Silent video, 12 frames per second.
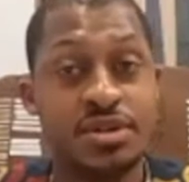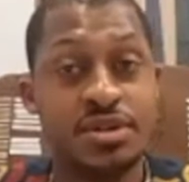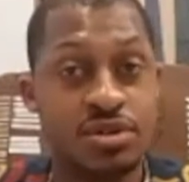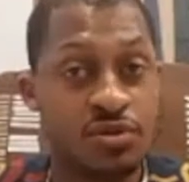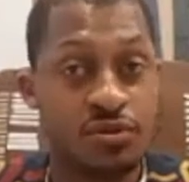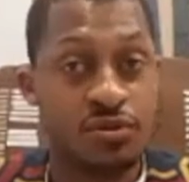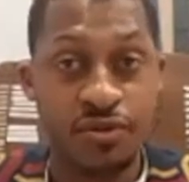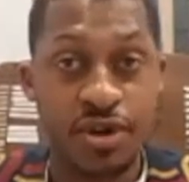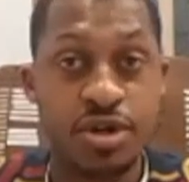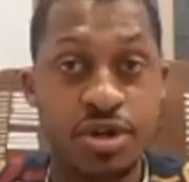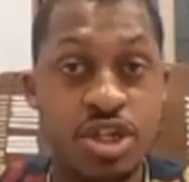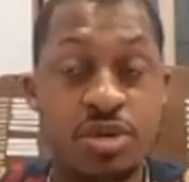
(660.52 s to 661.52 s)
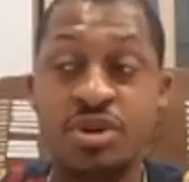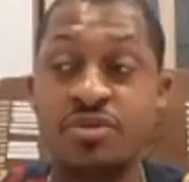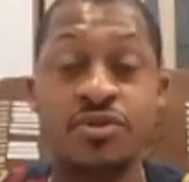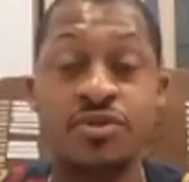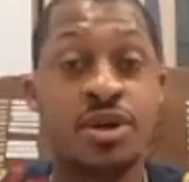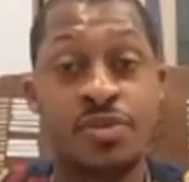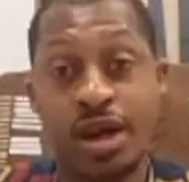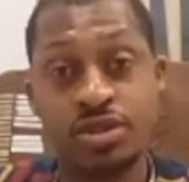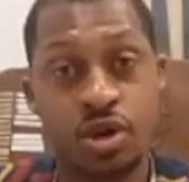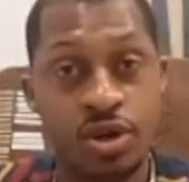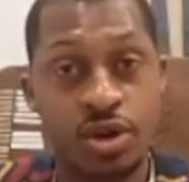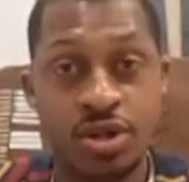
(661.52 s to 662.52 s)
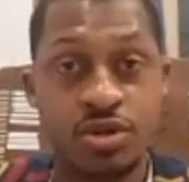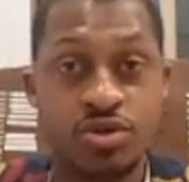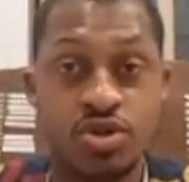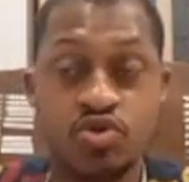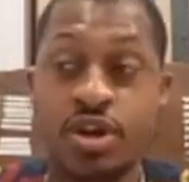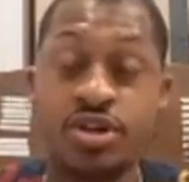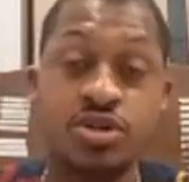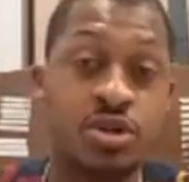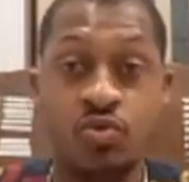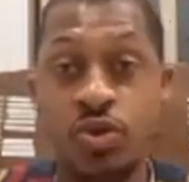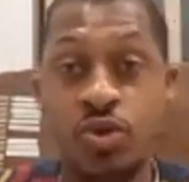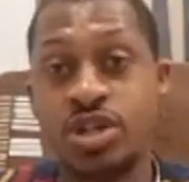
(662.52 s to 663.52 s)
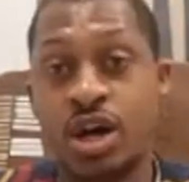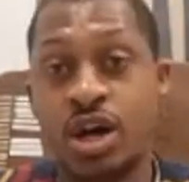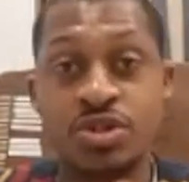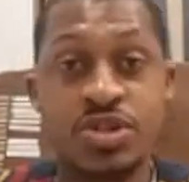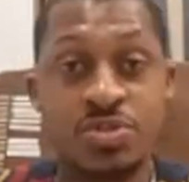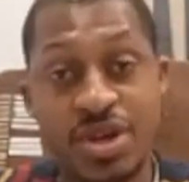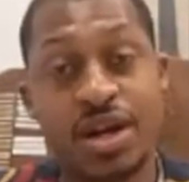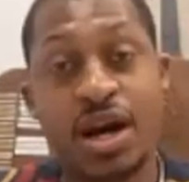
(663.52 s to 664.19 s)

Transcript: of GBV and that's causing you stress, you can reach out to speak out.